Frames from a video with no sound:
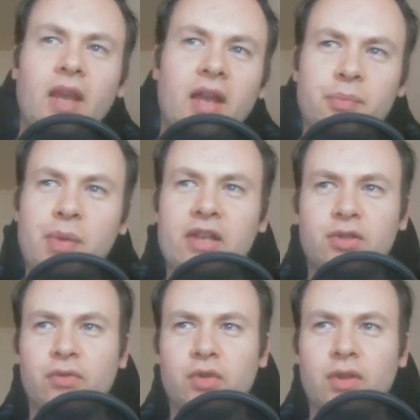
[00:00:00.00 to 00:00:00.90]
the
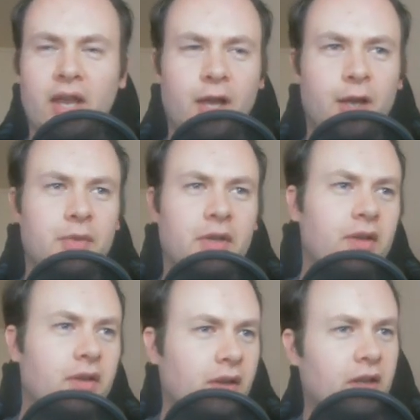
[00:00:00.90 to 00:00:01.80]
Passover lamb
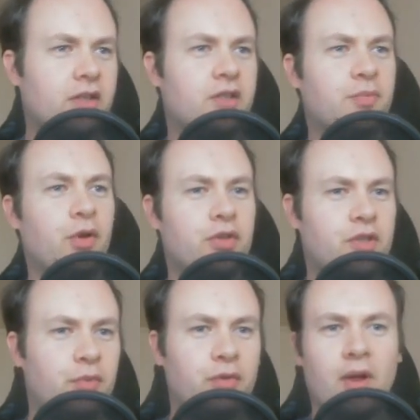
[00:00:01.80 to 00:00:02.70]
is
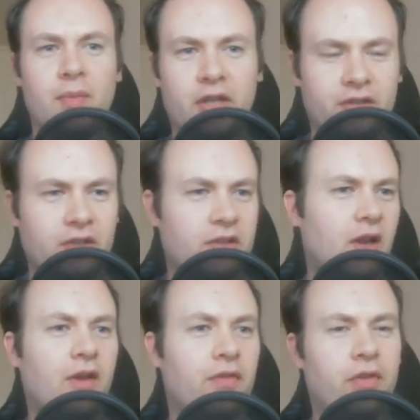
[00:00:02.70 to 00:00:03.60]
supposed to be reminiscent
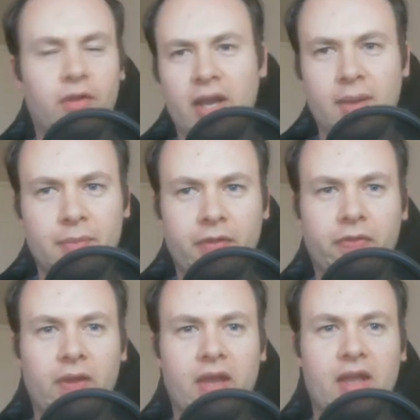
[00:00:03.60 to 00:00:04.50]
of the lamb
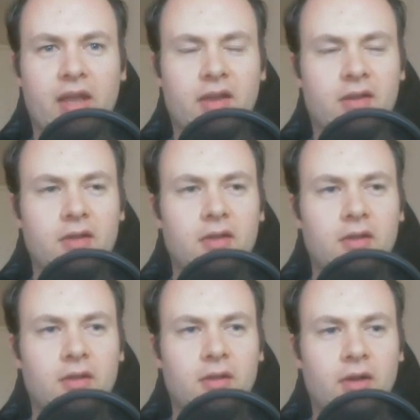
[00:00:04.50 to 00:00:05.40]
that they,
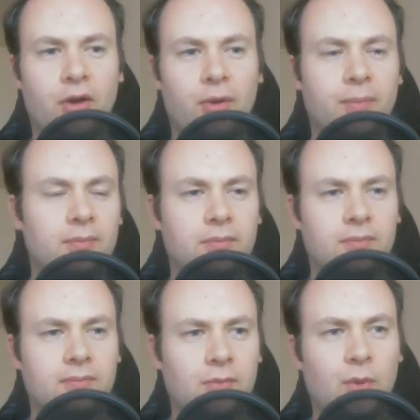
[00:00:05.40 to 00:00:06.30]
you know,
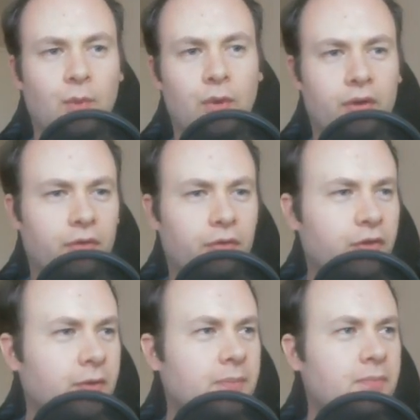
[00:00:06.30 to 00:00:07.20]
would have